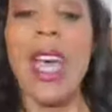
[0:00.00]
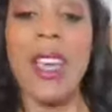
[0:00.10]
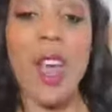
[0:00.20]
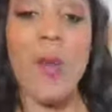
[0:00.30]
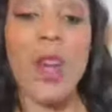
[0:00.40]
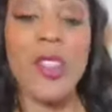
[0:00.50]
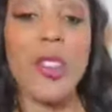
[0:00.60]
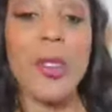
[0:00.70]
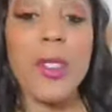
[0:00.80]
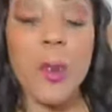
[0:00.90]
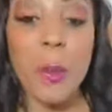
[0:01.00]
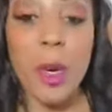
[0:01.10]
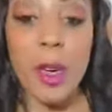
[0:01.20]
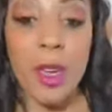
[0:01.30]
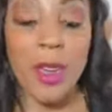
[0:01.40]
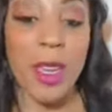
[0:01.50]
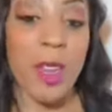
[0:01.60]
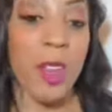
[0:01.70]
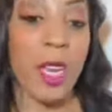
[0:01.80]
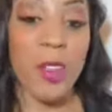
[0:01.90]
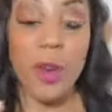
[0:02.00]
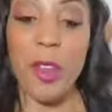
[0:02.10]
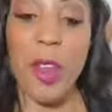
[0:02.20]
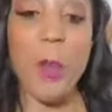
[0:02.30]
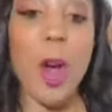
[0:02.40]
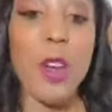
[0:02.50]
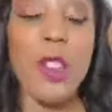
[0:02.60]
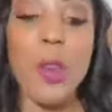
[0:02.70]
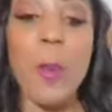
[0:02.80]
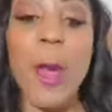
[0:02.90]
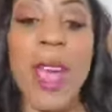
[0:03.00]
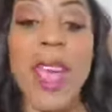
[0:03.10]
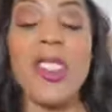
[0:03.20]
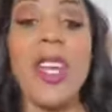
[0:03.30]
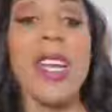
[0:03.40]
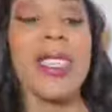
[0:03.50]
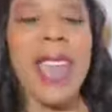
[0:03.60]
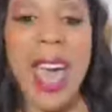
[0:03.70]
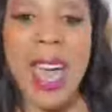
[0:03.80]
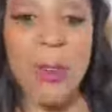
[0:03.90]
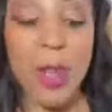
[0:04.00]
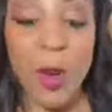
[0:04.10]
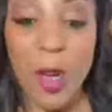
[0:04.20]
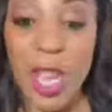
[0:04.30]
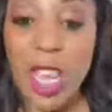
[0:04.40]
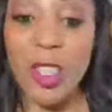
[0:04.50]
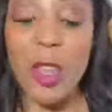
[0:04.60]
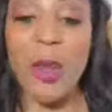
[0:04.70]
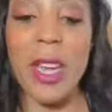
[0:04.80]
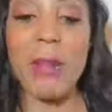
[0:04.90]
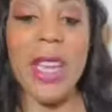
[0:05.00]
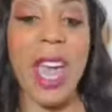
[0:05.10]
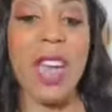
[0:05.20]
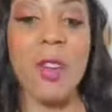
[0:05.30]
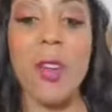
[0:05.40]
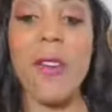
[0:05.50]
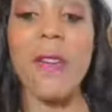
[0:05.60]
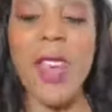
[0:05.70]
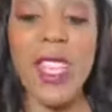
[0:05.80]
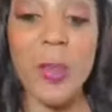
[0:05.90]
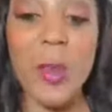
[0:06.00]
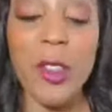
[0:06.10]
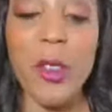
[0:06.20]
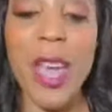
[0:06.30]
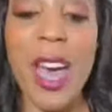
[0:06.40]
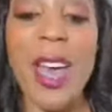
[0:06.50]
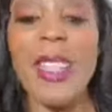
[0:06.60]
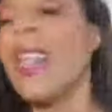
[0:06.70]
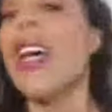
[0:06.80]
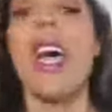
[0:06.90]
And I want you to put either on your personal page, tag me on Instagram, tag me on Facebook, you guys.